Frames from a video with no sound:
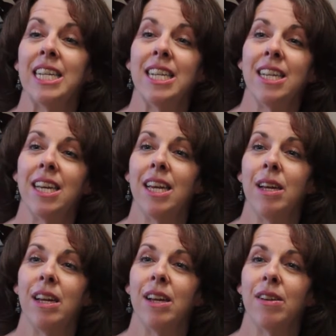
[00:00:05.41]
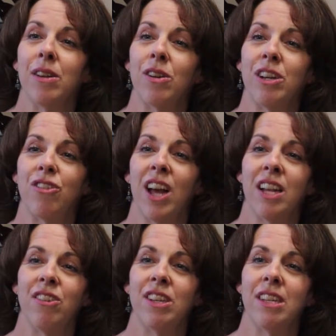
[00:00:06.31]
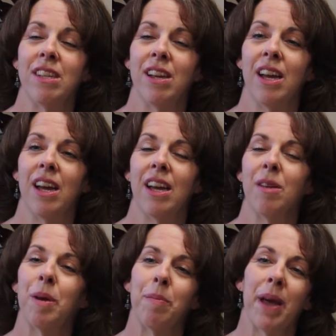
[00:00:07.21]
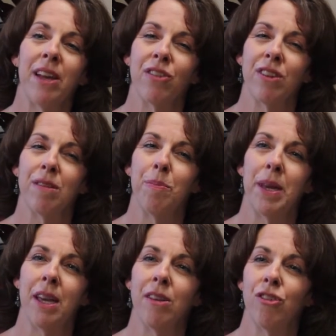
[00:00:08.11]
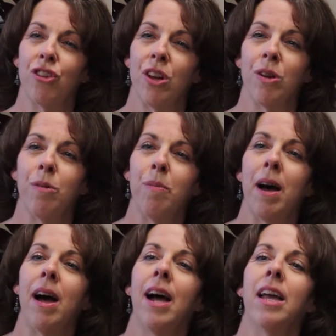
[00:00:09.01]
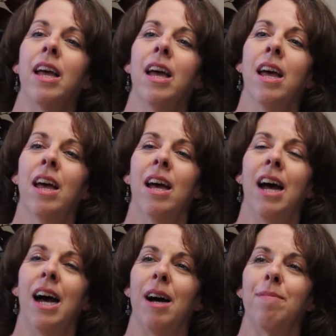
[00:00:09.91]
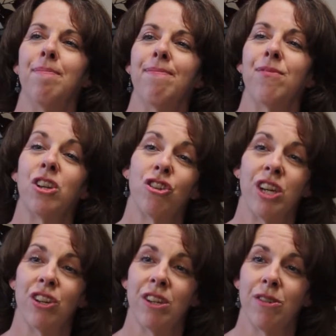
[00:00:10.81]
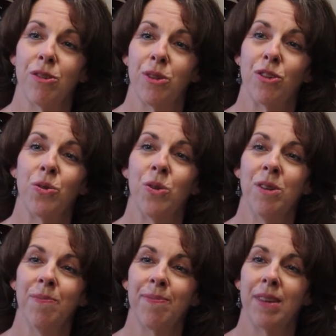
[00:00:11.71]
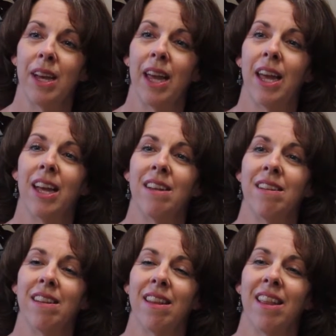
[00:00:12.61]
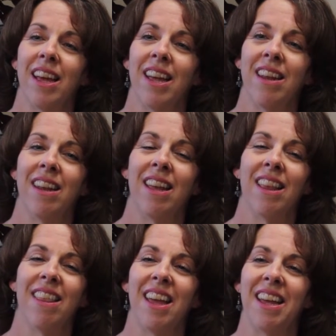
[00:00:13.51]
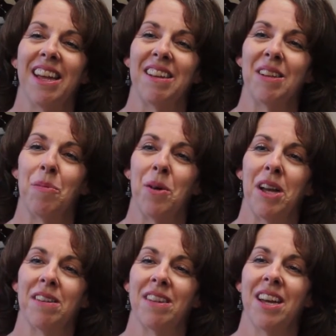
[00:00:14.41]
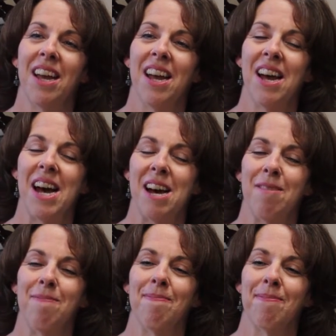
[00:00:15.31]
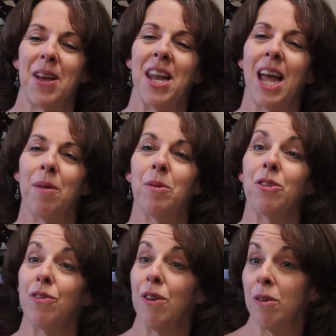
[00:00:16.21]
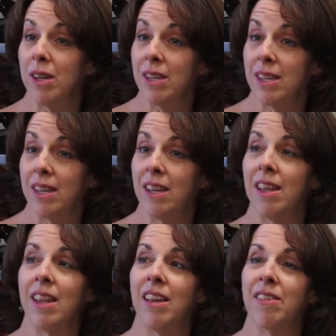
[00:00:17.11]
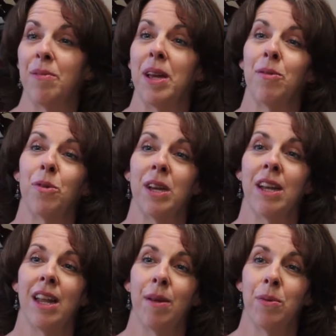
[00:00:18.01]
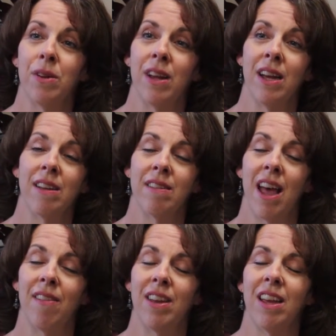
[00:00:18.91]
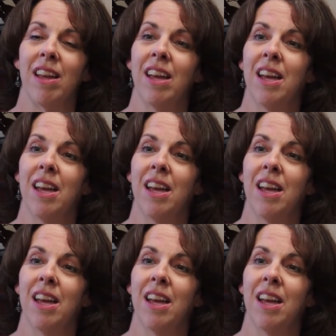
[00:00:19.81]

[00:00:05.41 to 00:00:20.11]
see learning challenges in my patients being shown by frustrations with school, and then they get somewhat unable to focus, and then they sometimes will get labeled as having